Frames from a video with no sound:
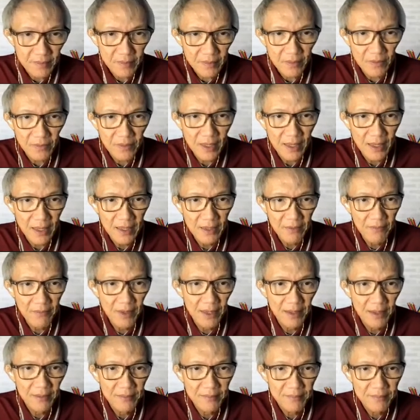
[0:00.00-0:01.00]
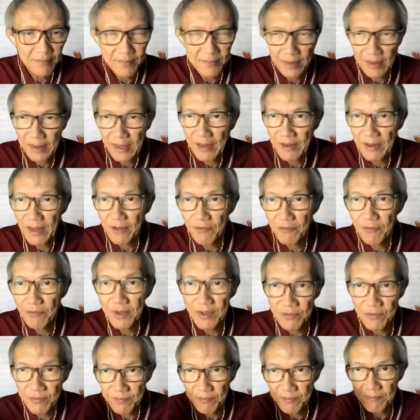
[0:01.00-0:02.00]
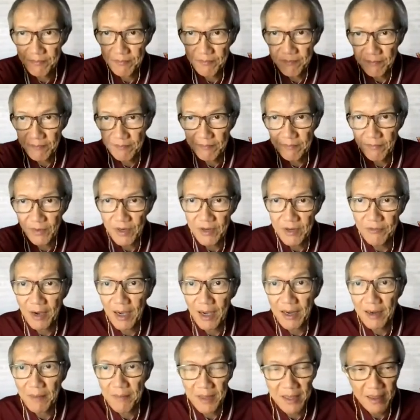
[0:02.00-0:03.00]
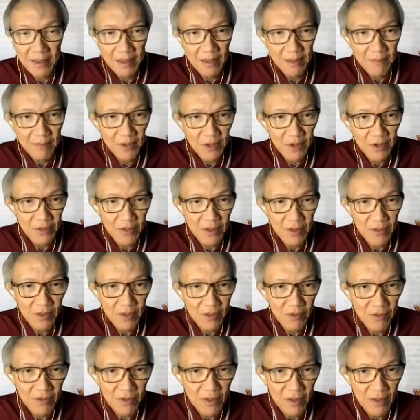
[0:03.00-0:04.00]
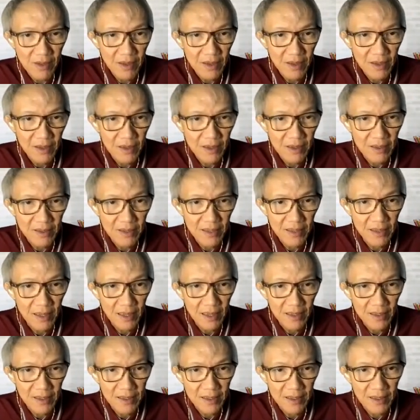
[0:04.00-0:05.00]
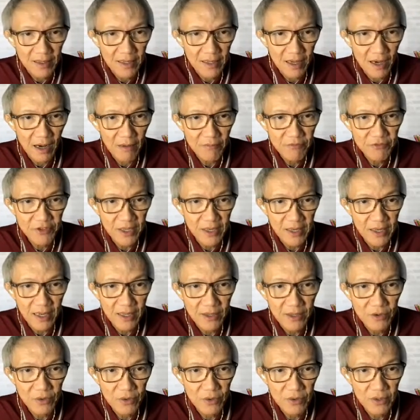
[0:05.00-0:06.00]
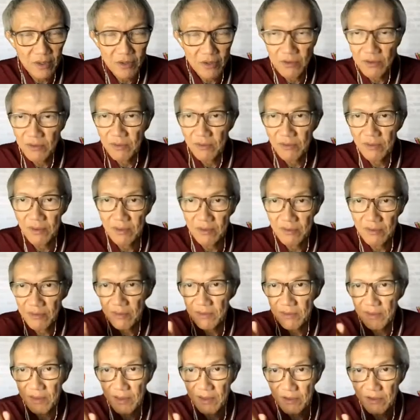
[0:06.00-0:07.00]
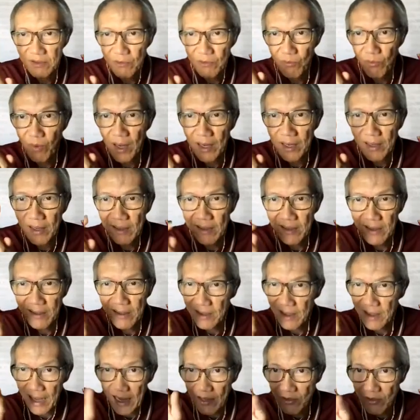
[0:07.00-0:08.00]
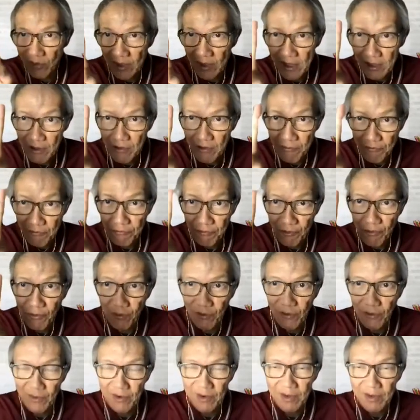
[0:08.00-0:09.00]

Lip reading: Okay, anyway, let me modify it a bit, because this is the offset I use is 1. Actually, it is 4.